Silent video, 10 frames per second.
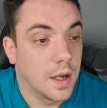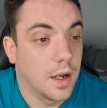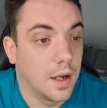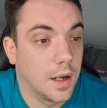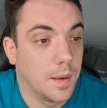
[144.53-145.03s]

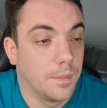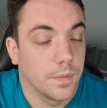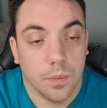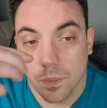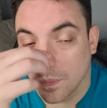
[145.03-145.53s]

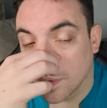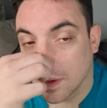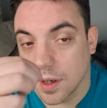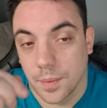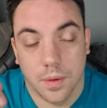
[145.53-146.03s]

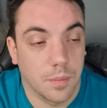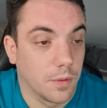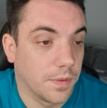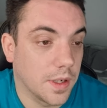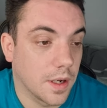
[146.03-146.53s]
I'll be a lot
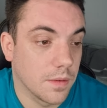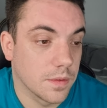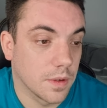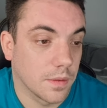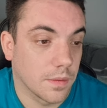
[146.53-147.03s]
more
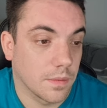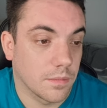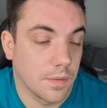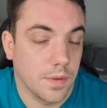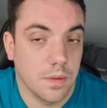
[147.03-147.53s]
videos on
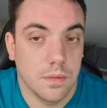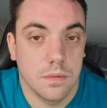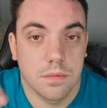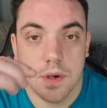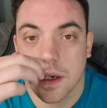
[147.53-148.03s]

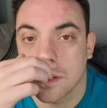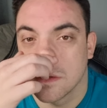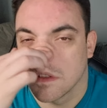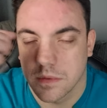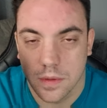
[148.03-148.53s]
reviews,
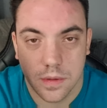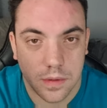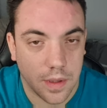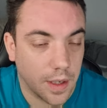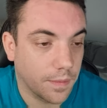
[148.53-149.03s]

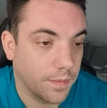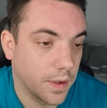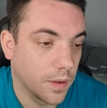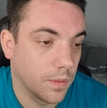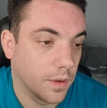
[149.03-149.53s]
reactions,
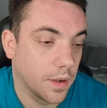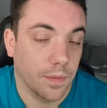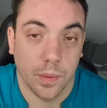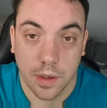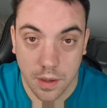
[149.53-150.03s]
NFL,
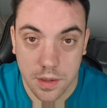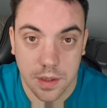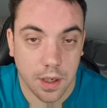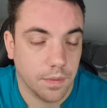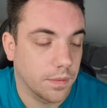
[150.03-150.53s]
49ers
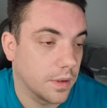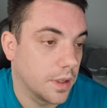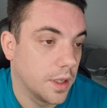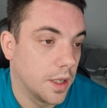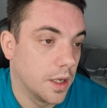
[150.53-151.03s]
stuff,
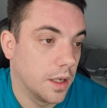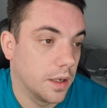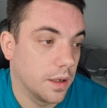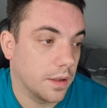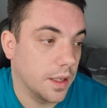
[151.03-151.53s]

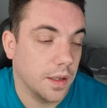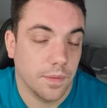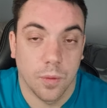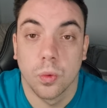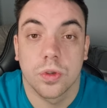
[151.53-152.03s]
hit
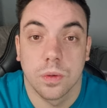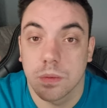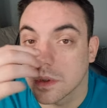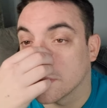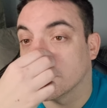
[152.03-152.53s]
all
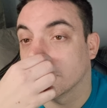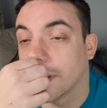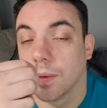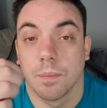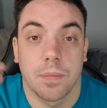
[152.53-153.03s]
sorts.
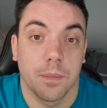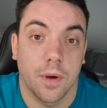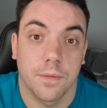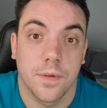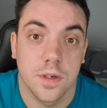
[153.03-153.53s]
And then by
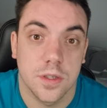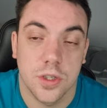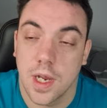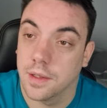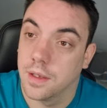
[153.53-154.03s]
the 1st of
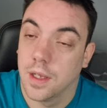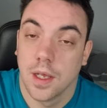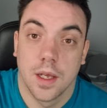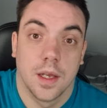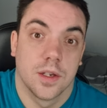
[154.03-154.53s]
Jan,
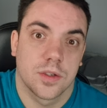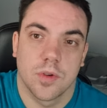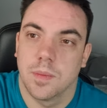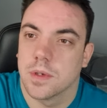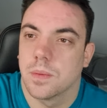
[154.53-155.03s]

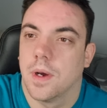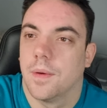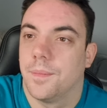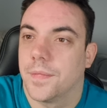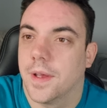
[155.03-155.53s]
streaming as
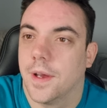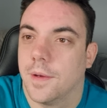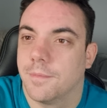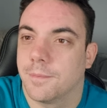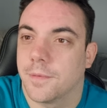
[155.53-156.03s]
well.
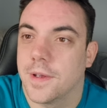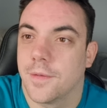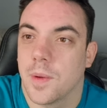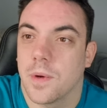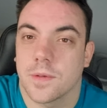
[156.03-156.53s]
Thank you
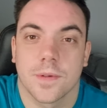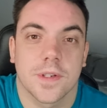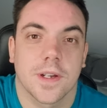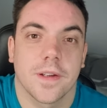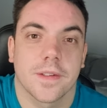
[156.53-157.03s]
very much for
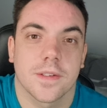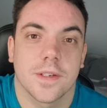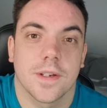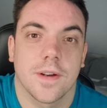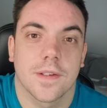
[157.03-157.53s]
watching, guys, and I'll
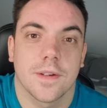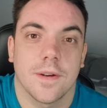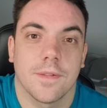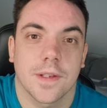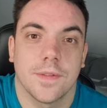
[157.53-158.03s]
see you guys
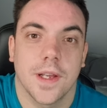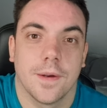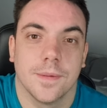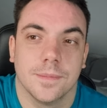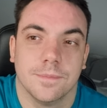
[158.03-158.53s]
on the next video.